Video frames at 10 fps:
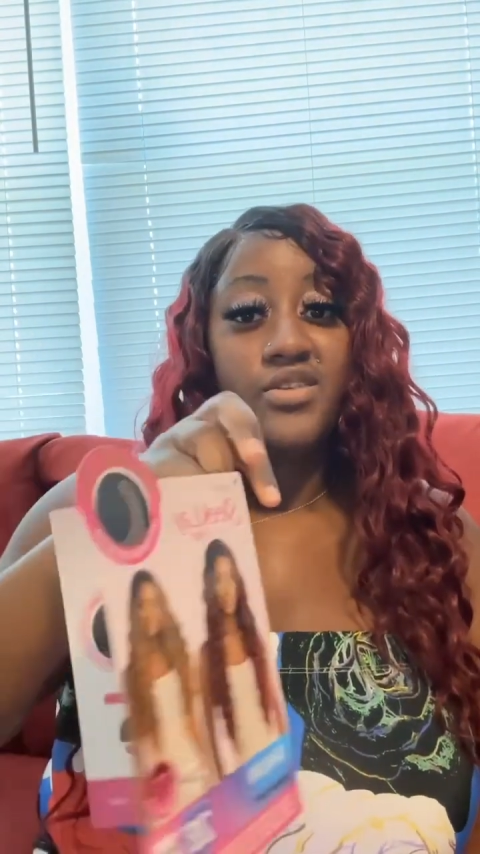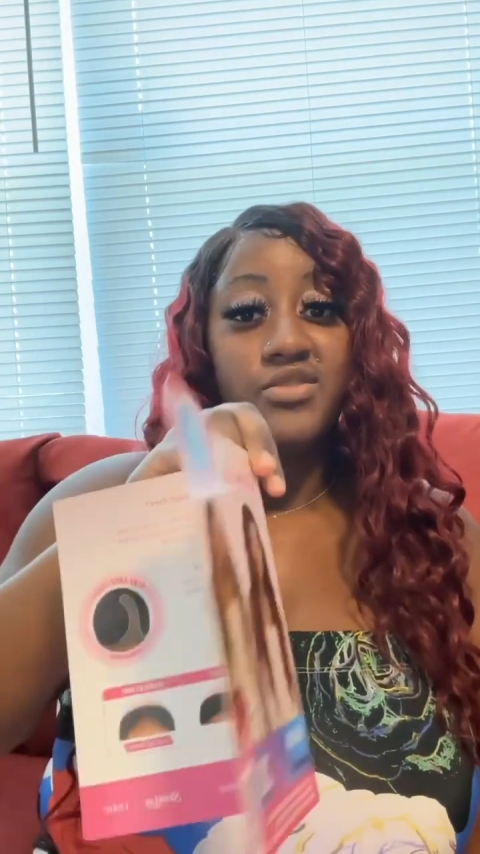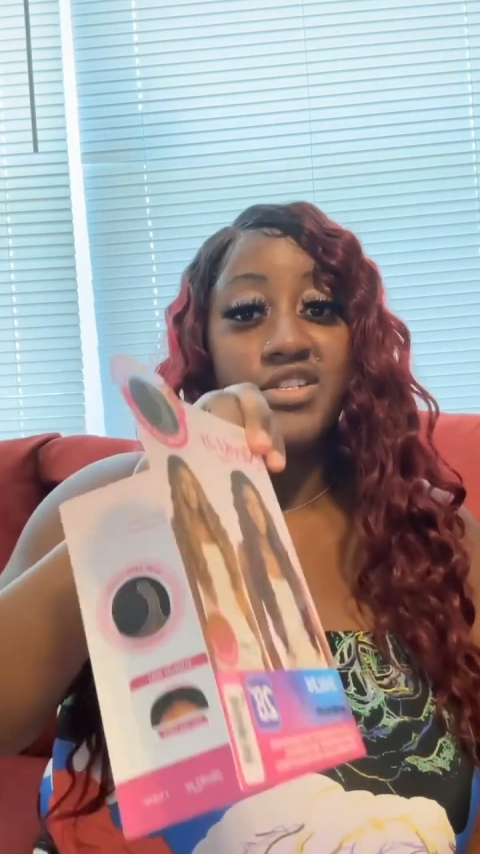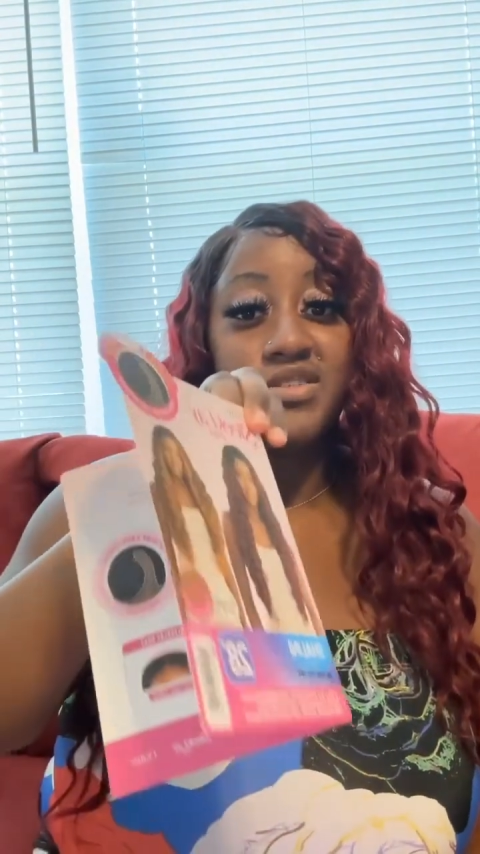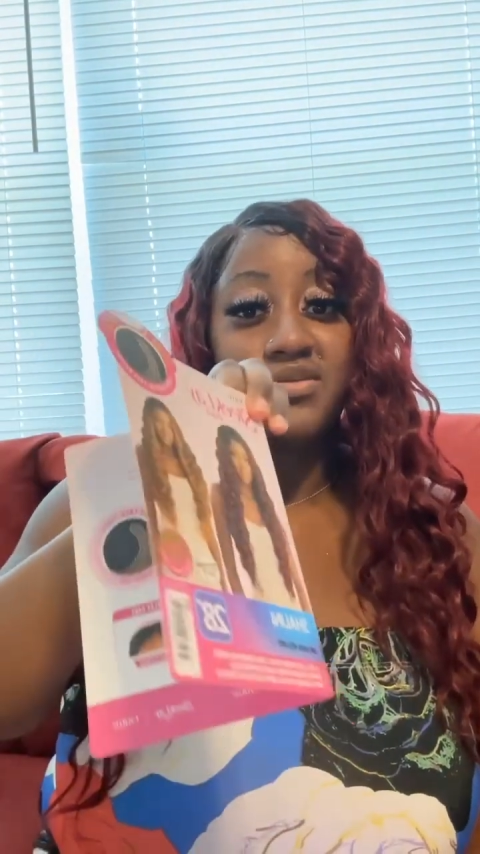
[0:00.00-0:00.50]

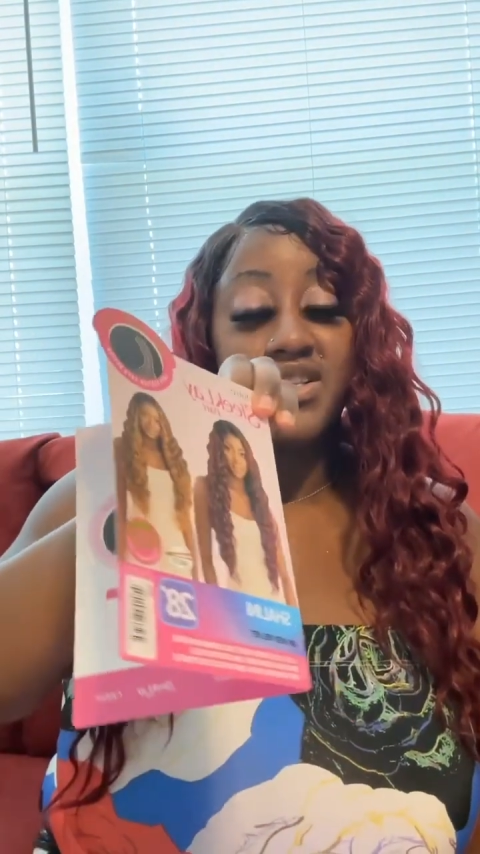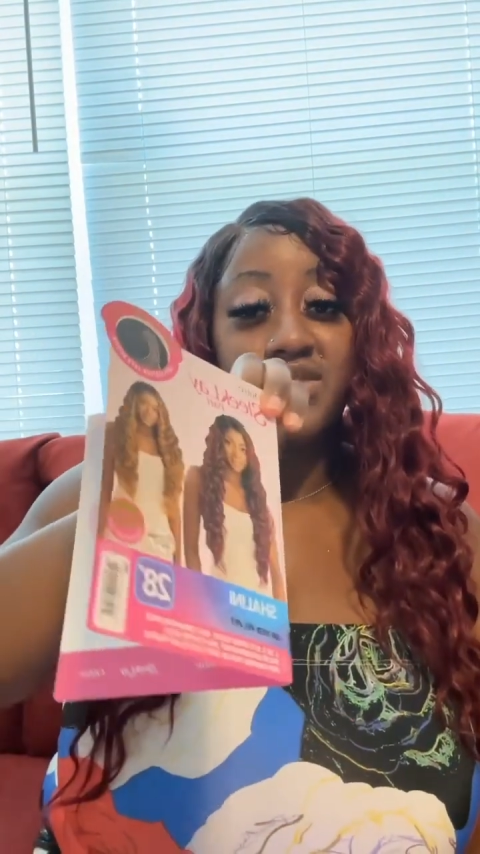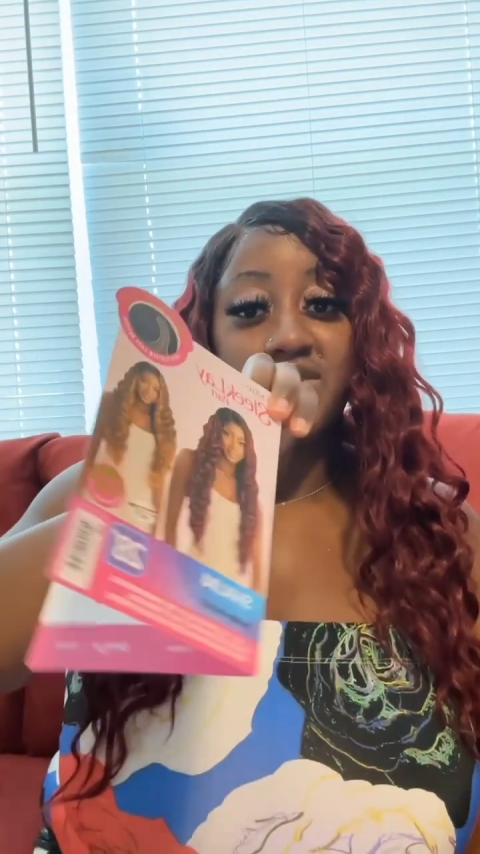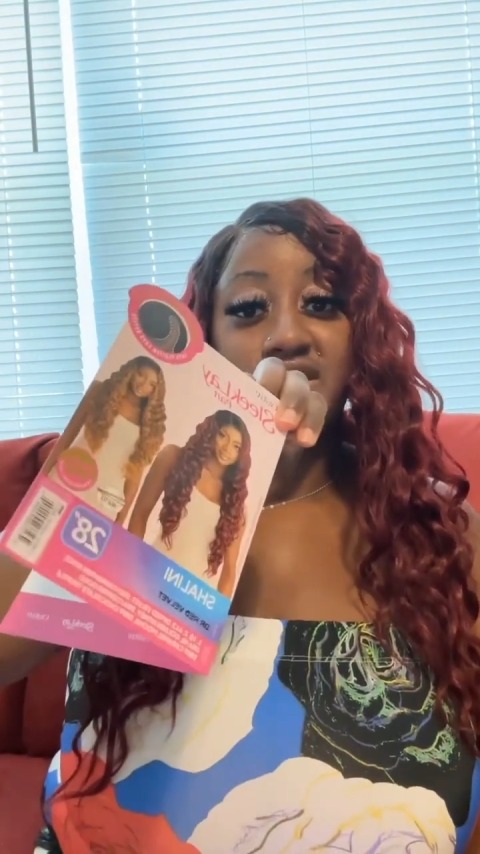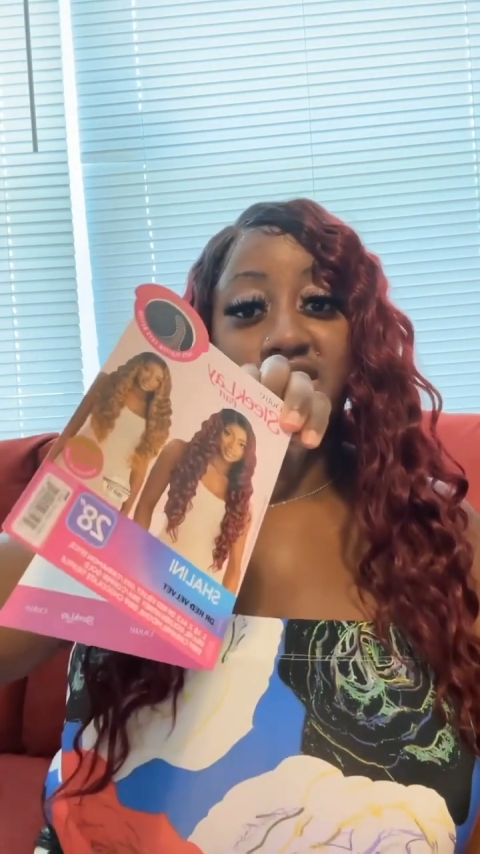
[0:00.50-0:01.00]
which is
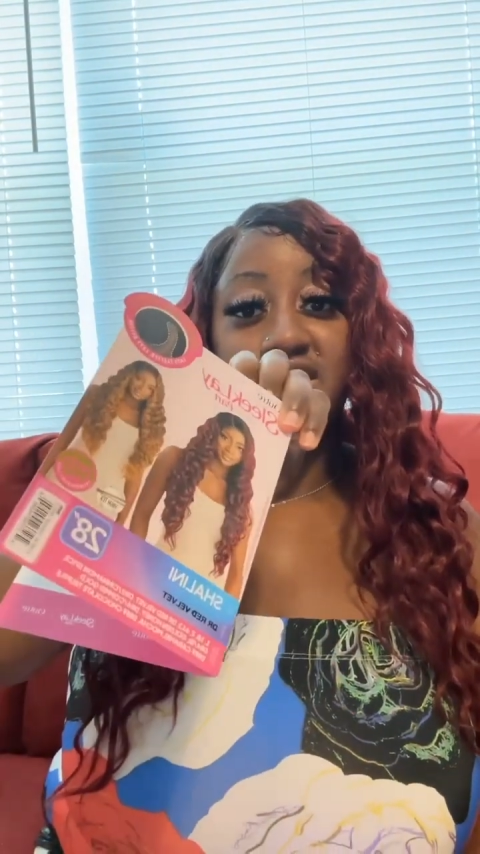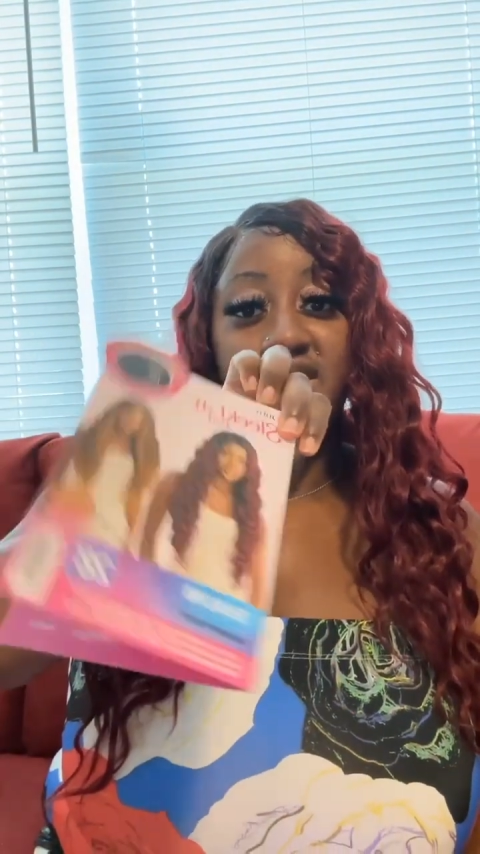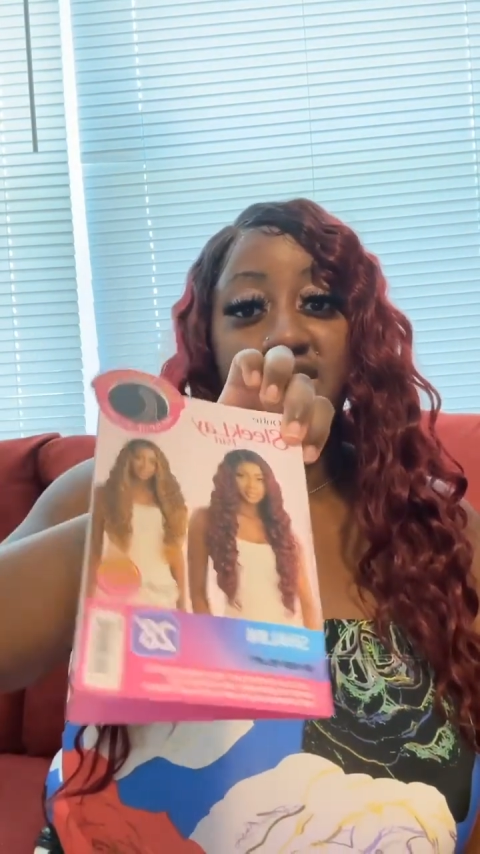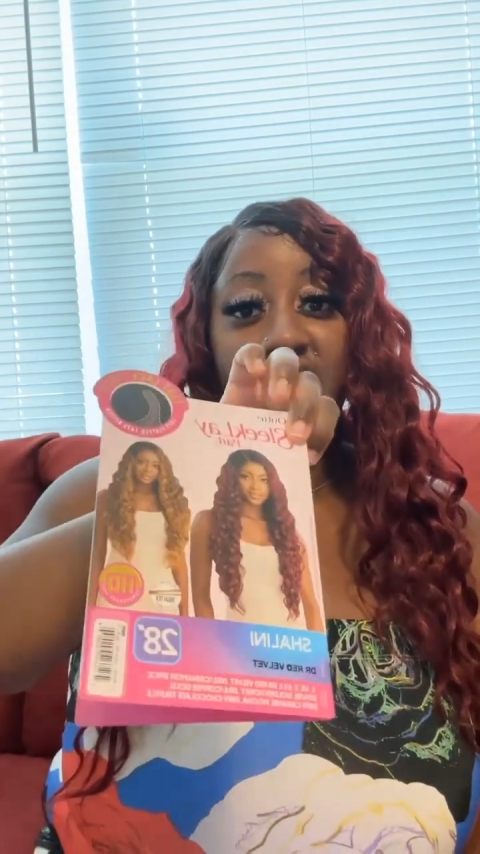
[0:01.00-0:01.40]
really good.